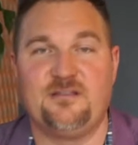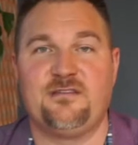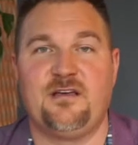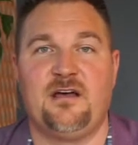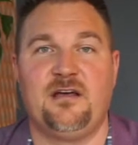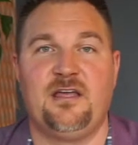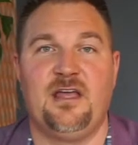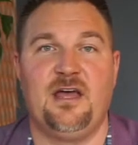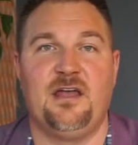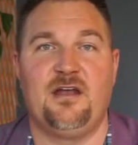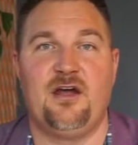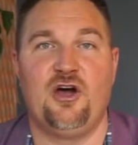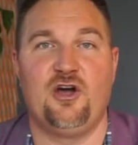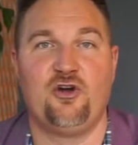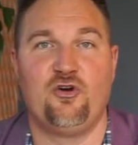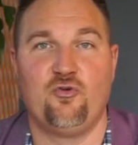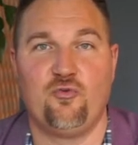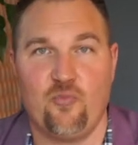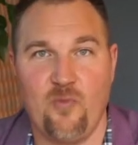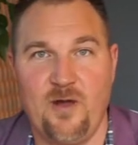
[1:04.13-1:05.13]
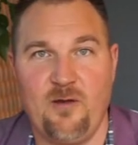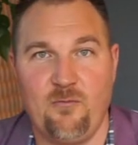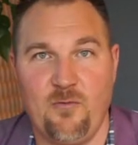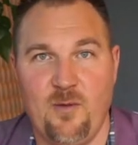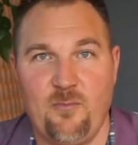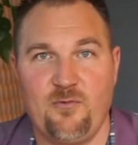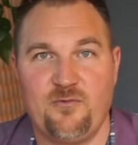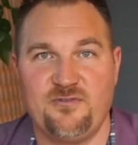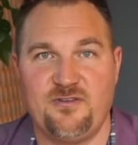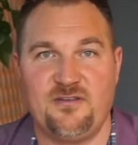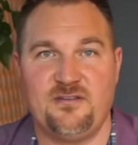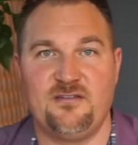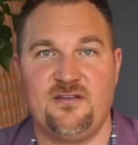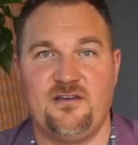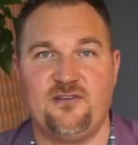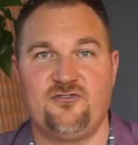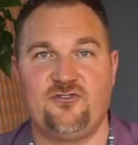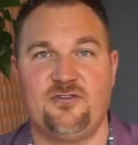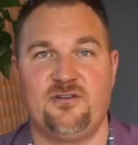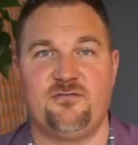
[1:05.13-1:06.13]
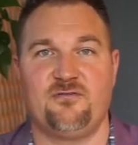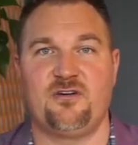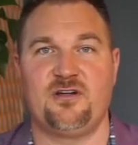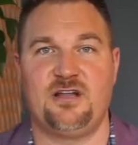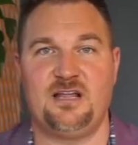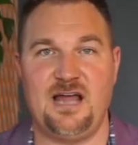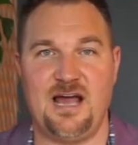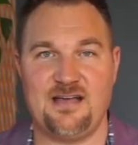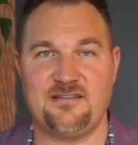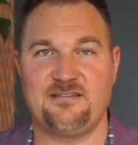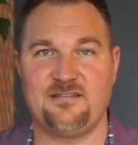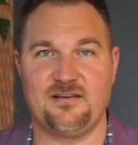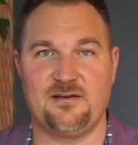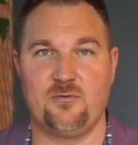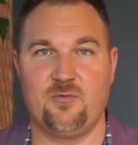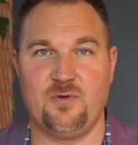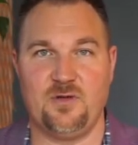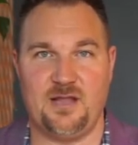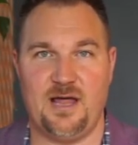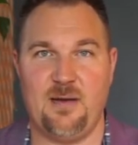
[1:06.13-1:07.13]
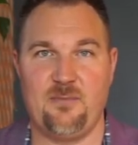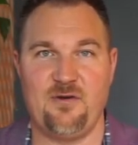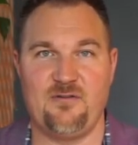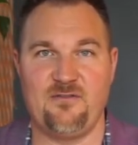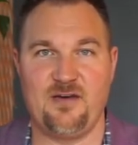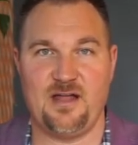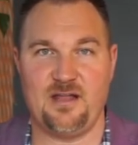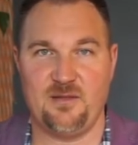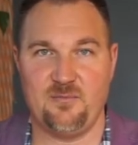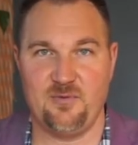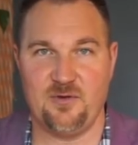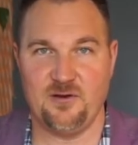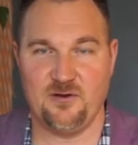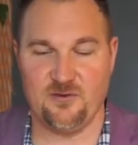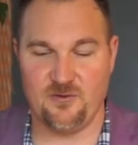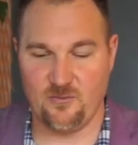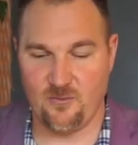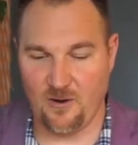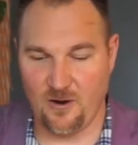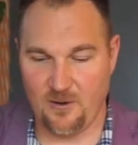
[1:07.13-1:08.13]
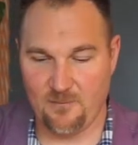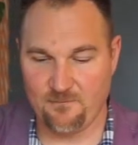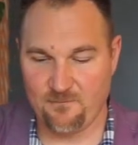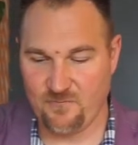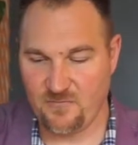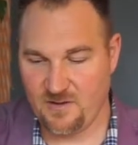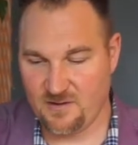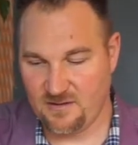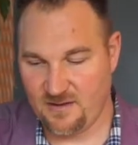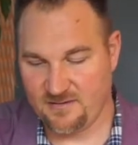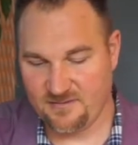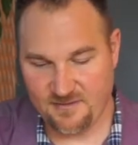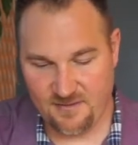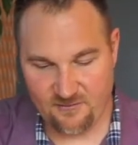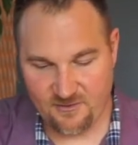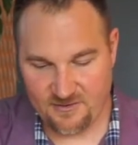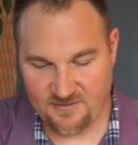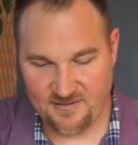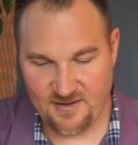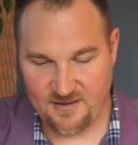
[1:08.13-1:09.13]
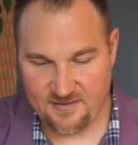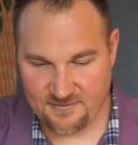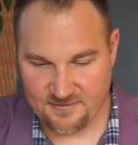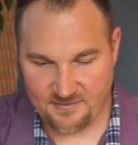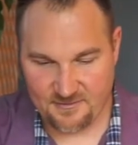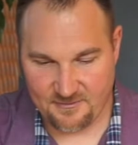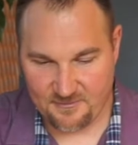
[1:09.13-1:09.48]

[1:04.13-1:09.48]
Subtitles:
that, again, a great representation of classic Willamette Valley Pinot Noir. Let's give it a taste.